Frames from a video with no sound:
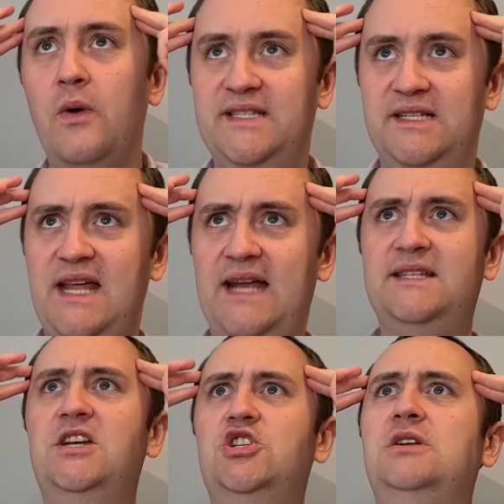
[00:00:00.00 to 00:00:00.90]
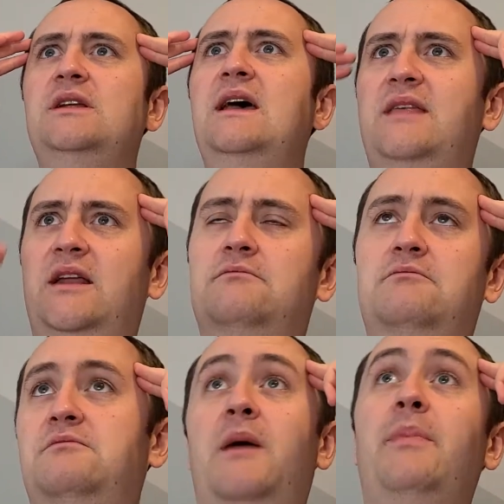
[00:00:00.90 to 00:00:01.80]
as a statistician that
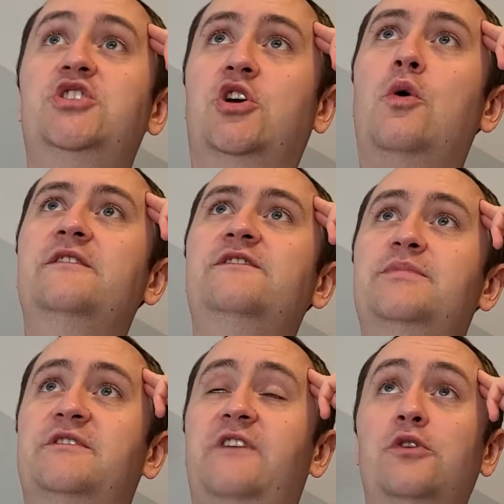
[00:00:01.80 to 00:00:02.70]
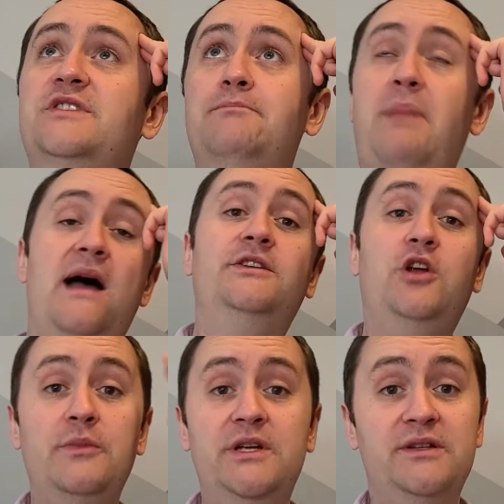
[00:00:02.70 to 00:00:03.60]
a bunch of coin flips follows a
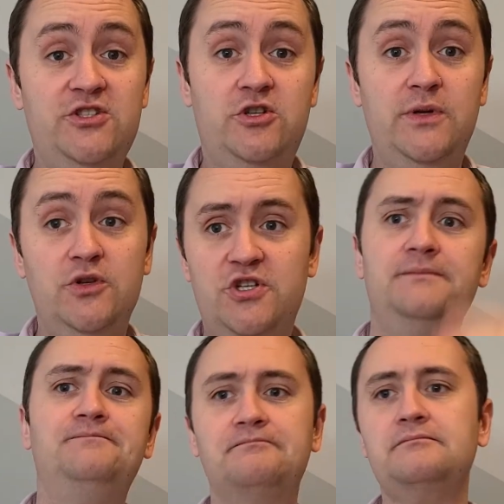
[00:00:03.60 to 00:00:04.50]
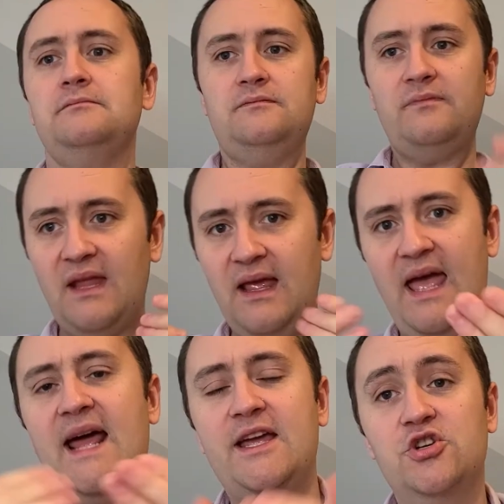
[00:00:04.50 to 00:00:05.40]
binomial distribution,
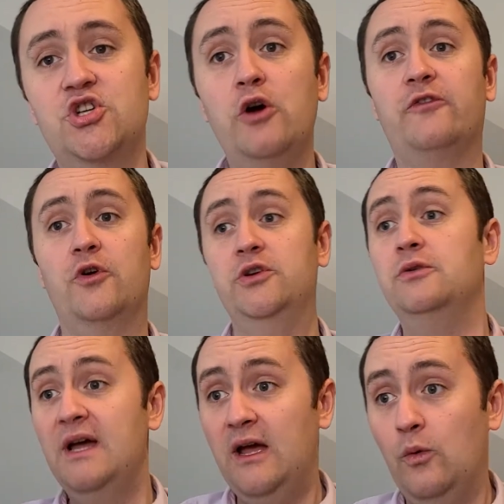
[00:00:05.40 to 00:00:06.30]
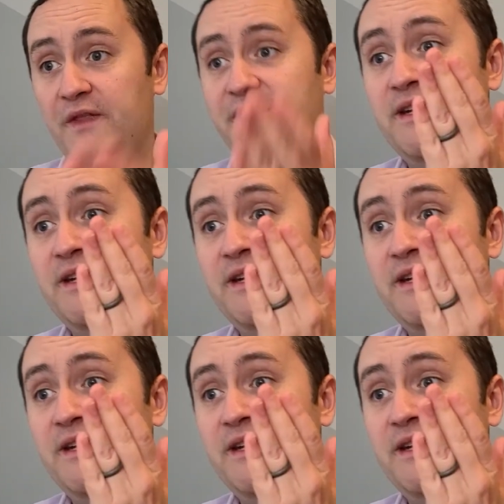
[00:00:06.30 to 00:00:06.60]
and I can show for you what the